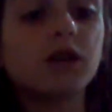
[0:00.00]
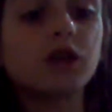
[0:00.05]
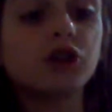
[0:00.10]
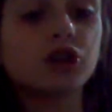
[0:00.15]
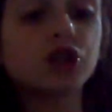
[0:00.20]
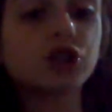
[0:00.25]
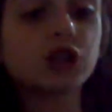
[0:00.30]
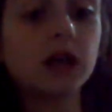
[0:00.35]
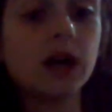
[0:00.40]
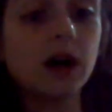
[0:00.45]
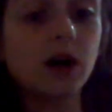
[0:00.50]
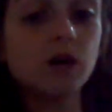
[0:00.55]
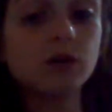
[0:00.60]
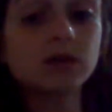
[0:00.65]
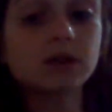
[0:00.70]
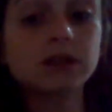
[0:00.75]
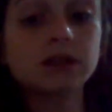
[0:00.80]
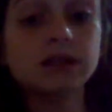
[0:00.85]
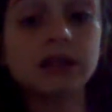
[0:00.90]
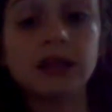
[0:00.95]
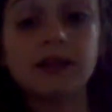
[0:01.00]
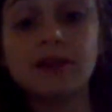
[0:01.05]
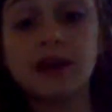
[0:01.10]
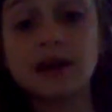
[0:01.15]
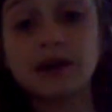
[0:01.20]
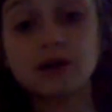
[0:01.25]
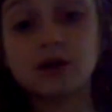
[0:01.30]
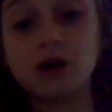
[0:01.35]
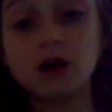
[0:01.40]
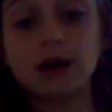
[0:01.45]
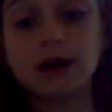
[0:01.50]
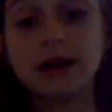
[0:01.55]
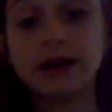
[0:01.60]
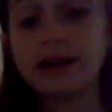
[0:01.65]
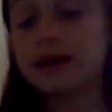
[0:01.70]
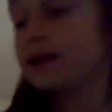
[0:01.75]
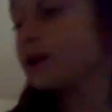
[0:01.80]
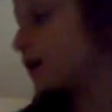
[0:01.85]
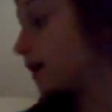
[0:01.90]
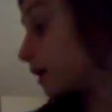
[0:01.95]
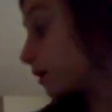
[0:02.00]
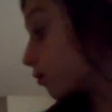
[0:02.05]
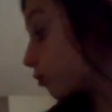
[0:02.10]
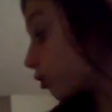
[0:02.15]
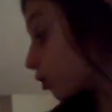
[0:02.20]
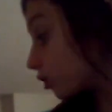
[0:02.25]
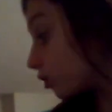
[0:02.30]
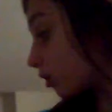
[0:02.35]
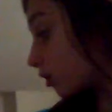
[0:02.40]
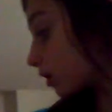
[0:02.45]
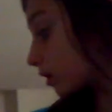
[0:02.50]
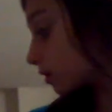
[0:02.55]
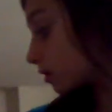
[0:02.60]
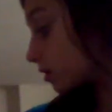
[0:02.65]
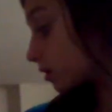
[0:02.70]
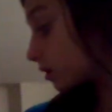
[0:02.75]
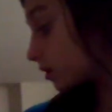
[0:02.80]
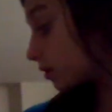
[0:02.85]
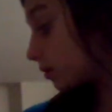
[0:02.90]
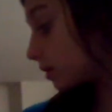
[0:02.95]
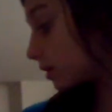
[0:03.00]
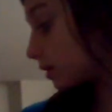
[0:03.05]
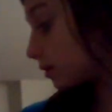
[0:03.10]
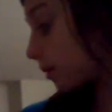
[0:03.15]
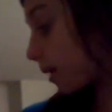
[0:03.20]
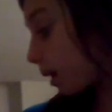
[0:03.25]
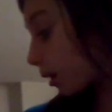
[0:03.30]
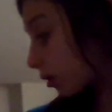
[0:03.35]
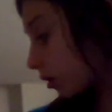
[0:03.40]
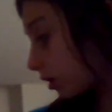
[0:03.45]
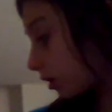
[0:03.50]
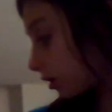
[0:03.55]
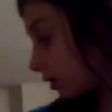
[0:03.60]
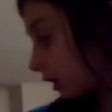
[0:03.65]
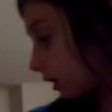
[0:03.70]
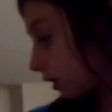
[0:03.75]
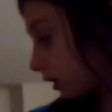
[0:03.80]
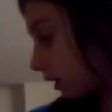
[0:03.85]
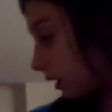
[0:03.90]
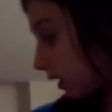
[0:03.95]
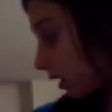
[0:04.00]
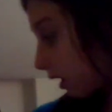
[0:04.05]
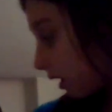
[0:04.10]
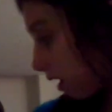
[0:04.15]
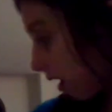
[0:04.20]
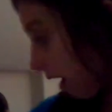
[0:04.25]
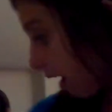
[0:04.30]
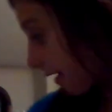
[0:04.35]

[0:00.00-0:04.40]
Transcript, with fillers: shells that they're not in anymore. You can see them in the background, I think.